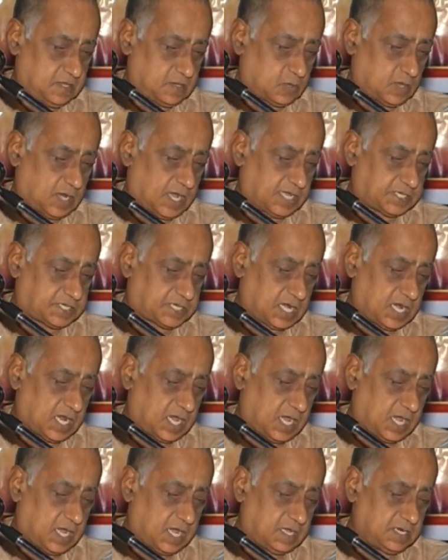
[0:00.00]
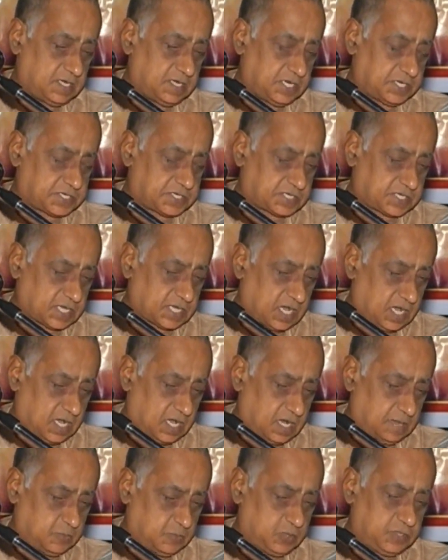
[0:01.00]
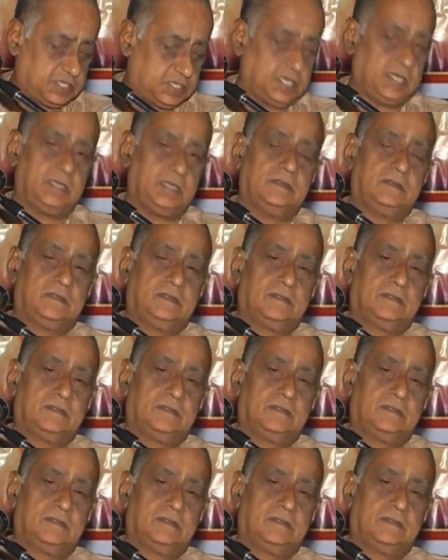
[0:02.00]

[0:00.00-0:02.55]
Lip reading: So, achala nischala buddhi.